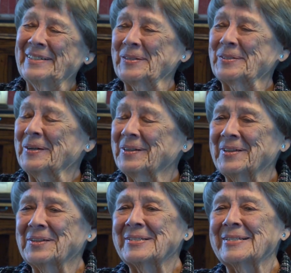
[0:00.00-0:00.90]
It was one
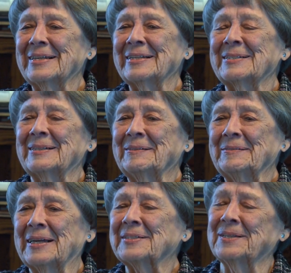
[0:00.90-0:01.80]
of those things.
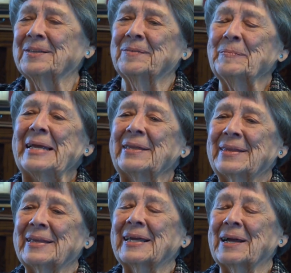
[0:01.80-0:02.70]
That's the, the main
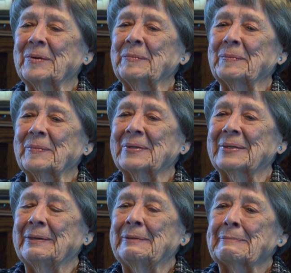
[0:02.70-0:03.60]
thing I
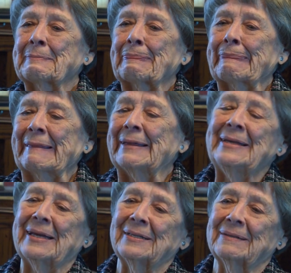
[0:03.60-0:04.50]
remember. And
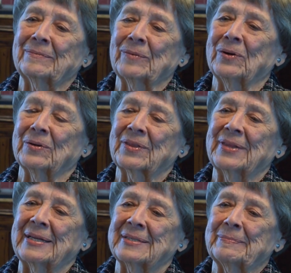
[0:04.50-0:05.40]
he had wrong
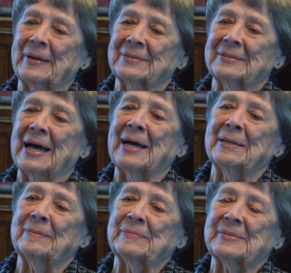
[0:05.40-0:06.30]
things about
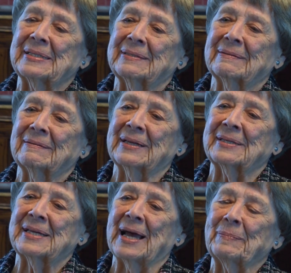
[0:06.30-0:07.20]
times.
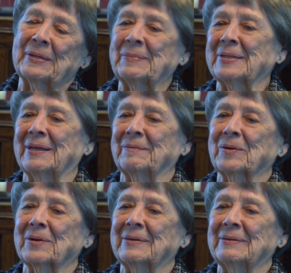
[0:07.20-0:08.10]
Things happened, but they
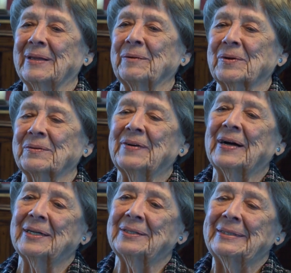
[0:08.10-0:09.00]
weren't they weren't
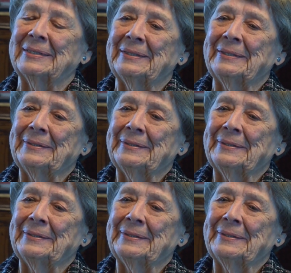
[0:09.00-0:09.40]
vital.